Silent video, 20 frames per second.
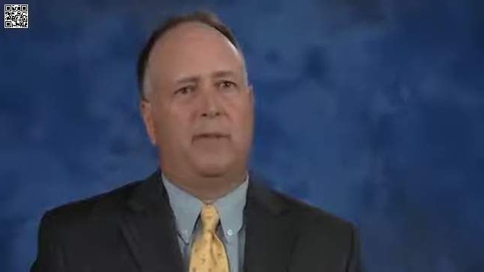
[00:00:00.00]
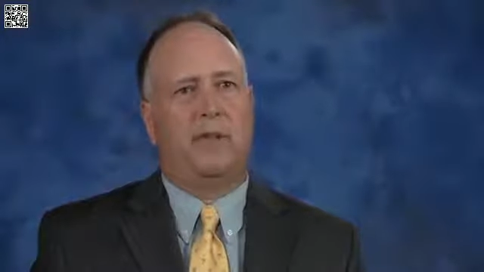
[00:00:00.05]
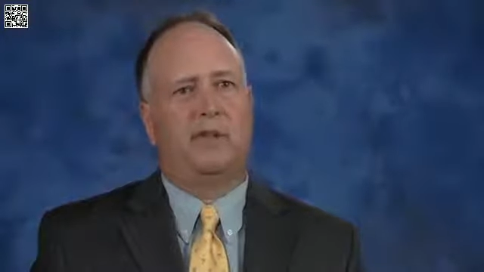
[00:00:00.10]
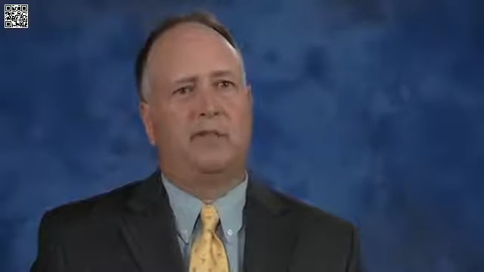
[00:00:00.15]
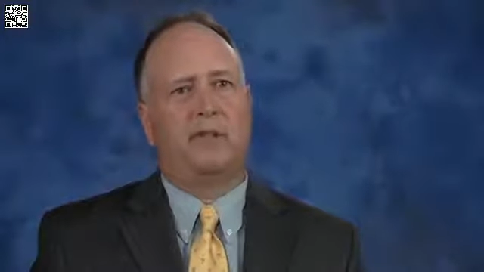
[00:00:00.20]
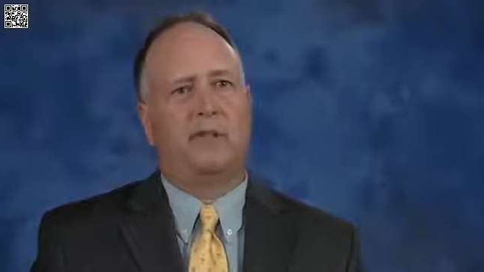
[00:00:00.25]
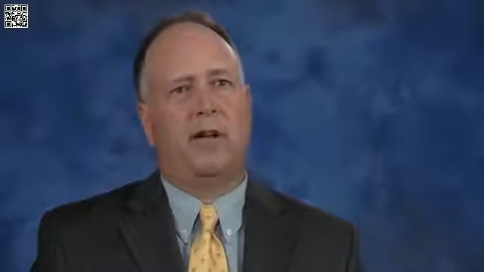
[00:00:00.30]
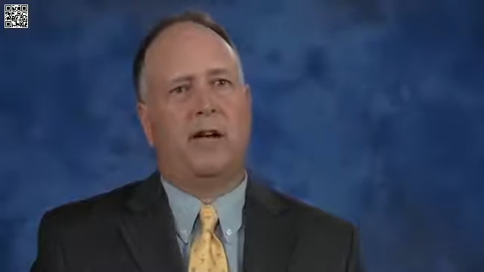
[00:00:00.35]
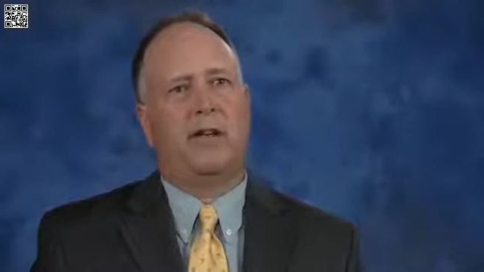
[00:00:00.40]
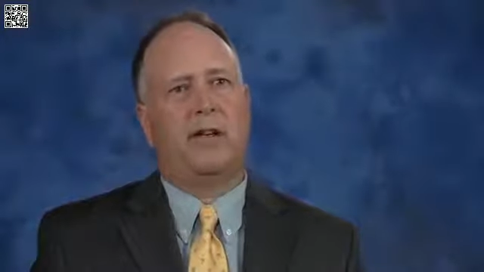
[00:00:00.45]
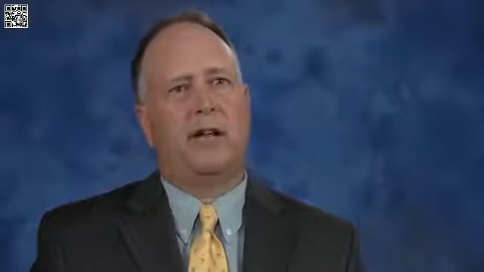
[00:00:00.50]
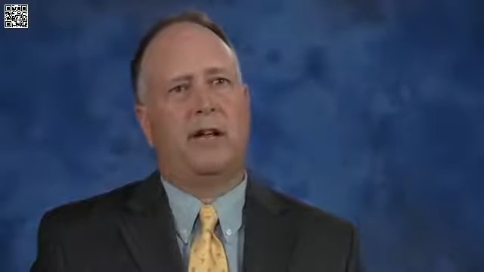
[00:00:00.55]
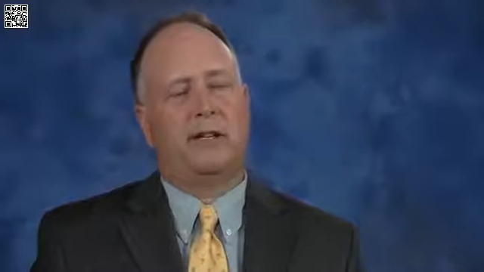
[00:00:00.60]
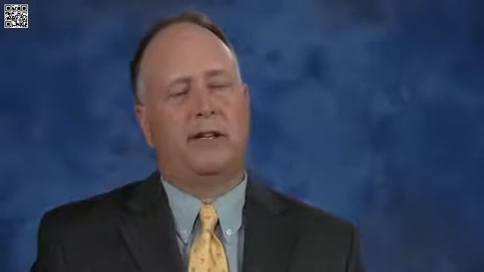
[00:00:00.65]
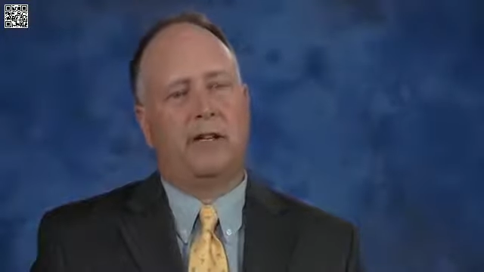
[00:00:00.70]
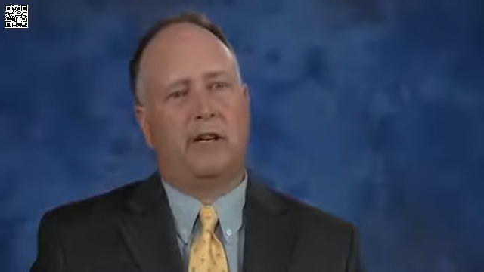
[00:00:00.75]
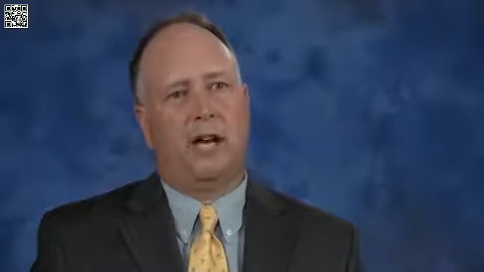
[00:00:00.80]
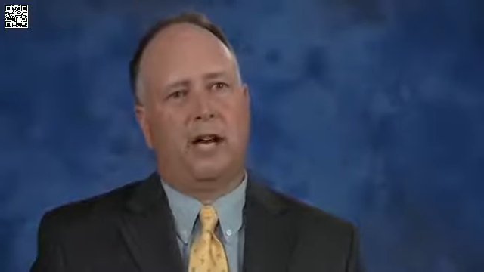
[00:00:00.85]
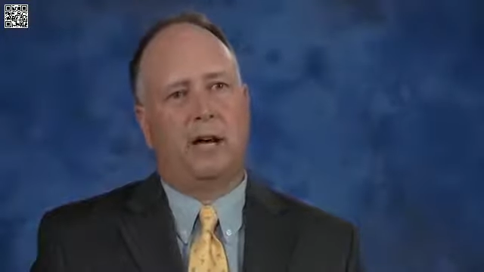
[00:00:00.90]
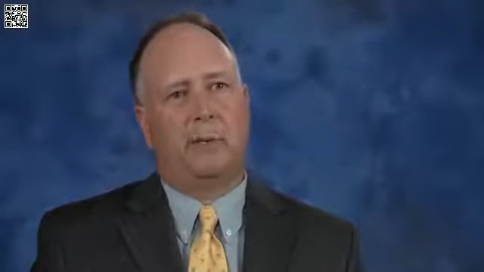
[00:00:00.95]
it's not
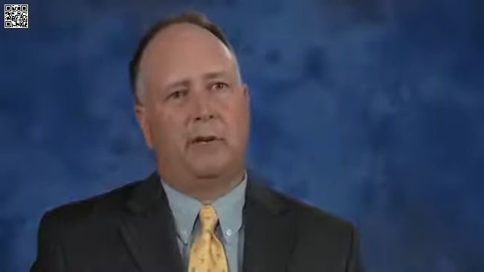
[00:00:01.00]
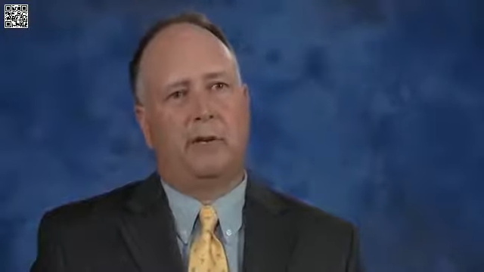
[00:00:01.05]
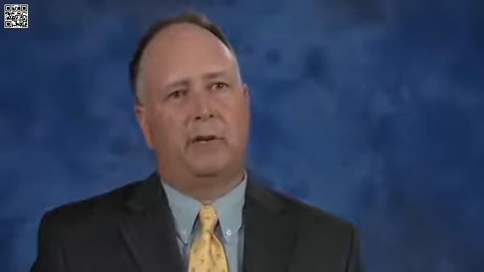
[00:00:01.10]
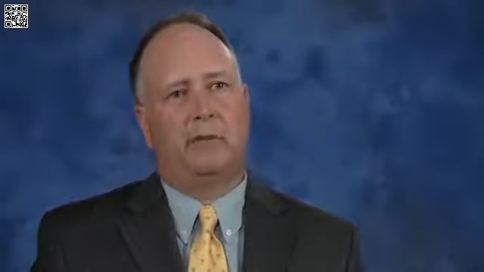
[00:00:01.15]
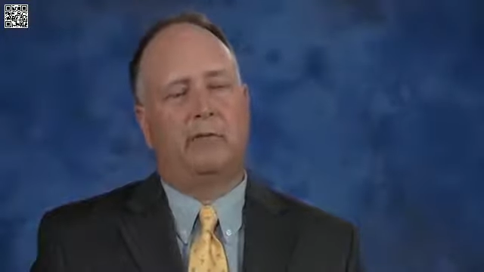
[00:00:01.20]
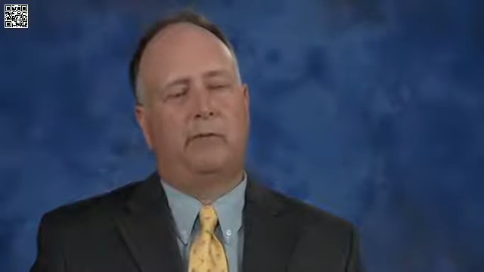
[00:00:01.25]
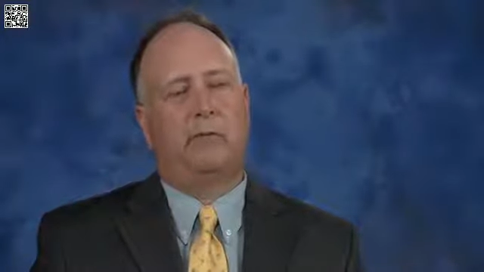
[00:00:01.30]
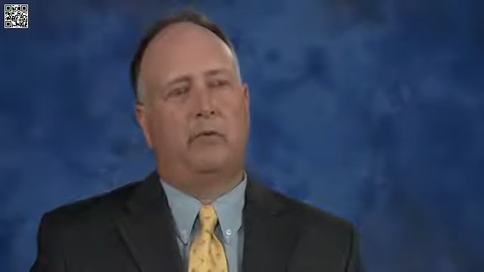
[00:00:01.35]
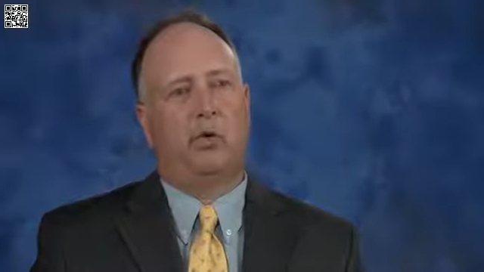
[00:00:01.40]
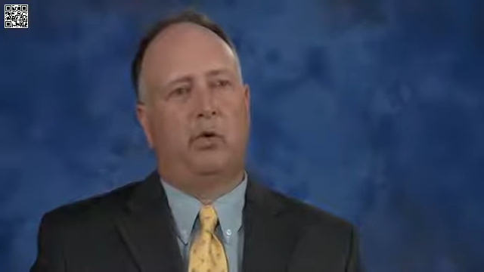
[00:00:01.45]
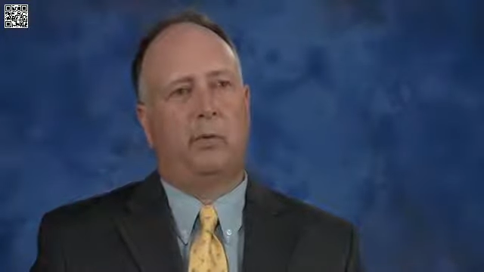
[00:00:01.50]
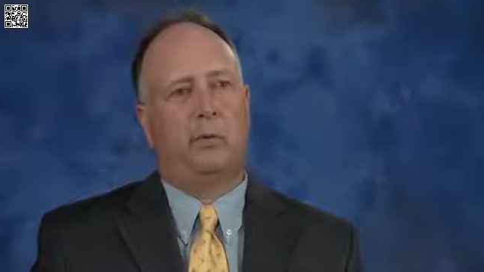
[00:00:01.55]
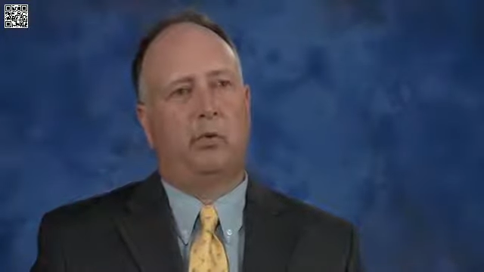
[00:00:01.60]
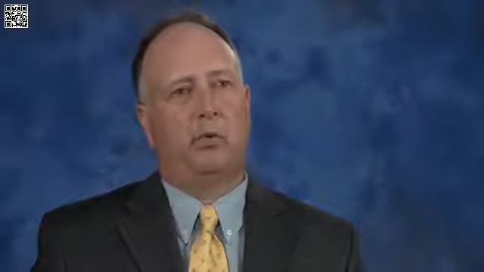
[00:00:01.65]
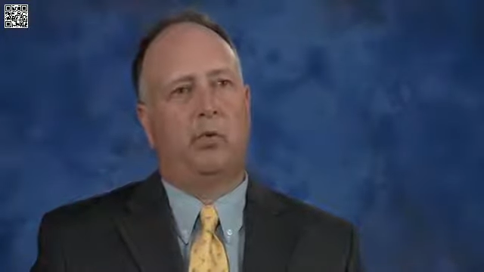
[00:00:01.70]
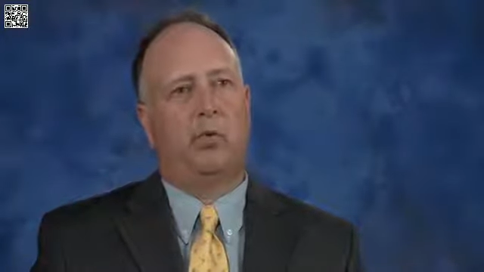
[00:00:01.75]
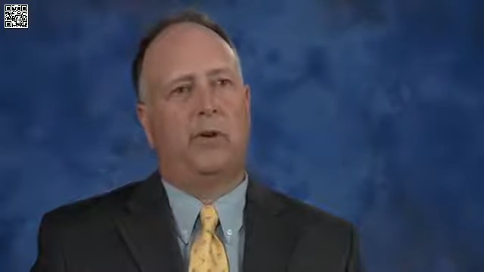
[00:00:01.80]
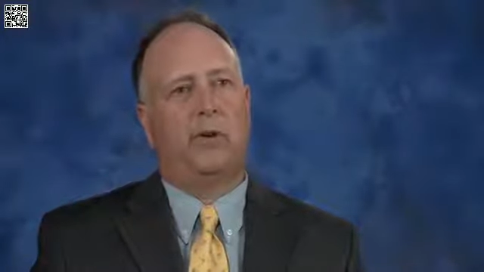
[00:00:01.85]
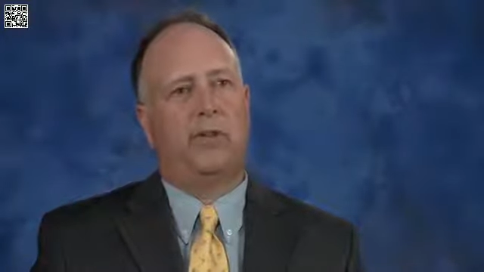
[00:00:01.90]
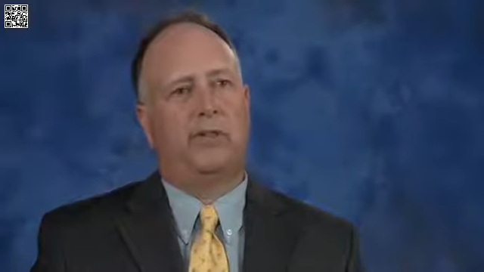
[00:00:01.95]
uncommon for
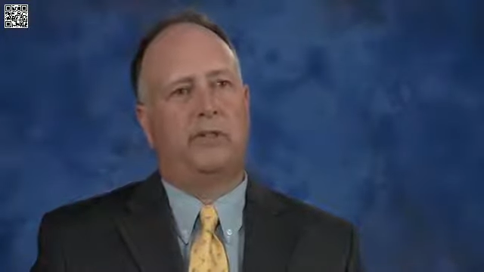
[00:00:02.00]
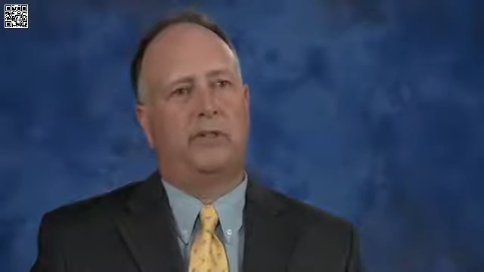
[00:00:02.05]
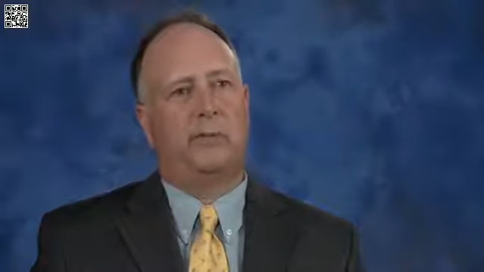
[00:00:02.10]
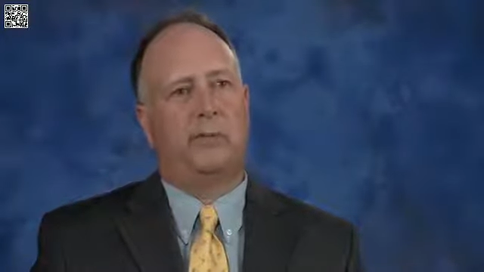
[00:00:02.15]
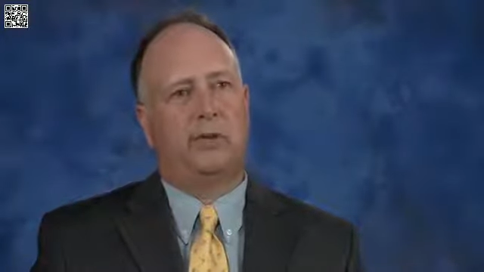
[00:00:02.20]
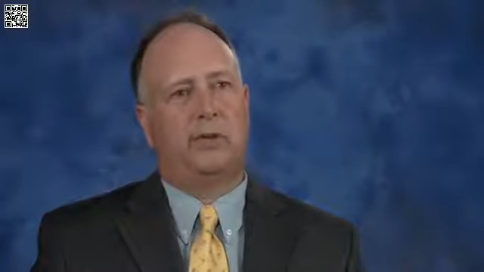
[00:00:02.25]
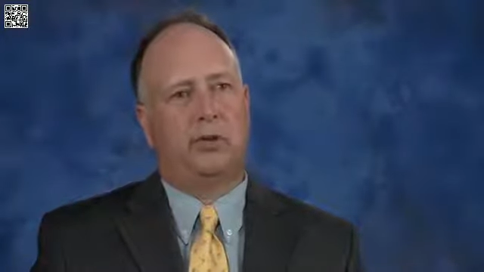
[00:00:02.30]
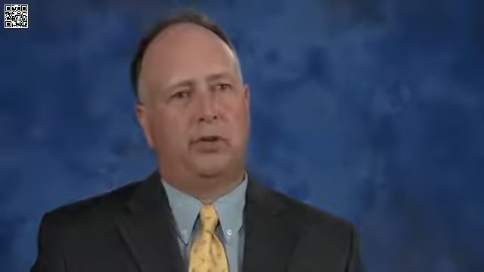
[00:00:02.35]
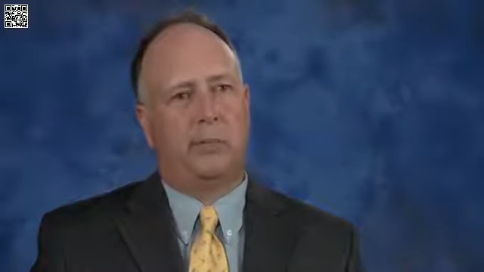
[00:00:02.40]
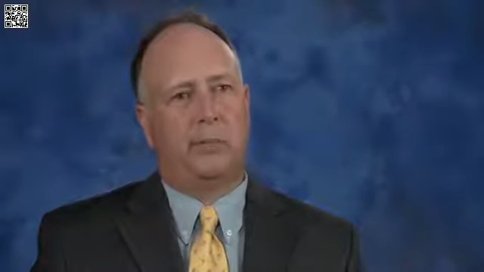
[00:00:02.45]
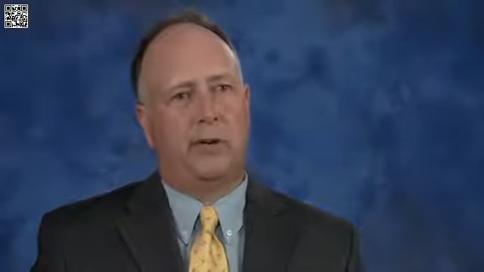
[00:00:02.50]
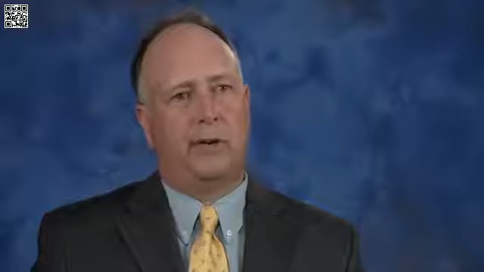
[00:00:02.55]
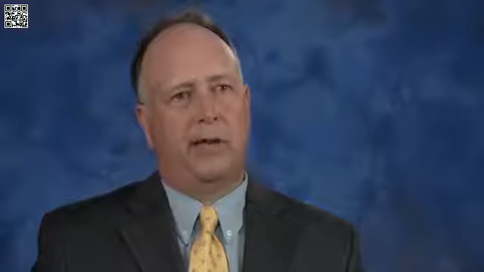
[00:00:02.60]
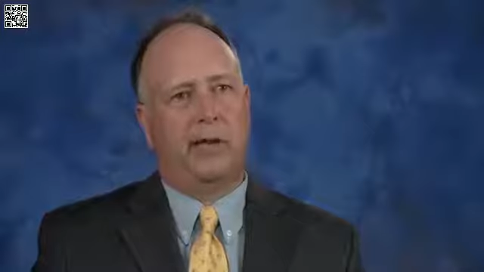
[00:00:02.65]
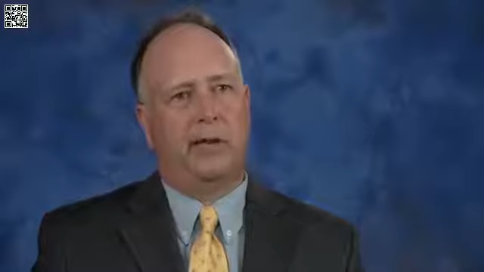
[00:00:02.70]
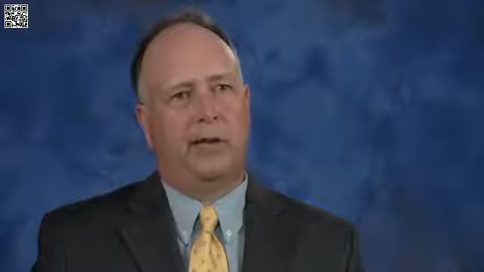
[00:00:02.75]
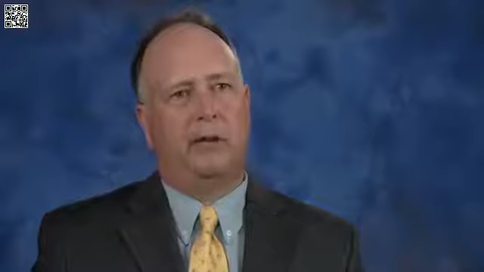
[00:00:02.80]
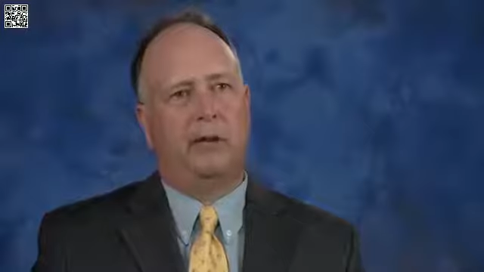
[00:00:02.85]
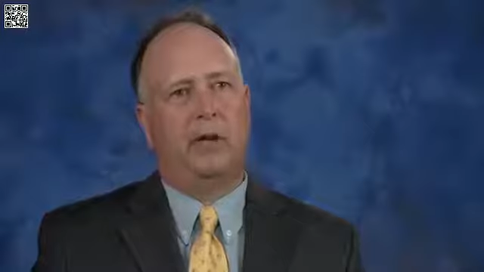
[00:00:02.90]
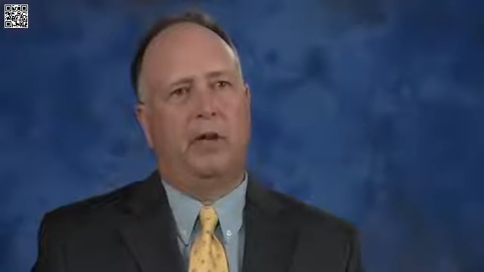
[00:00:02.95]
employees to be
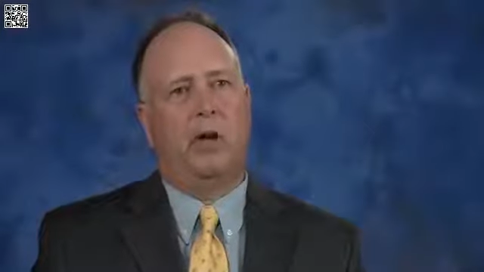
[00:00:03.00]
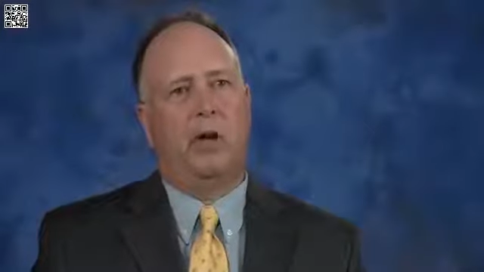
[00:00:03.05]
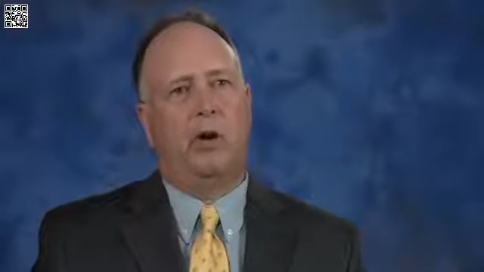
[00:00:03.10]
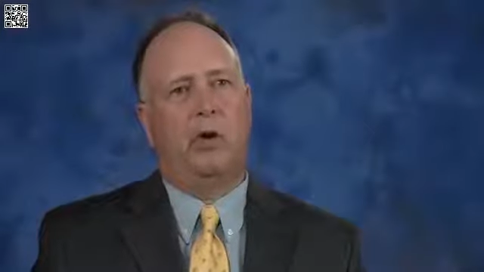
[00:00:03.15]
terminated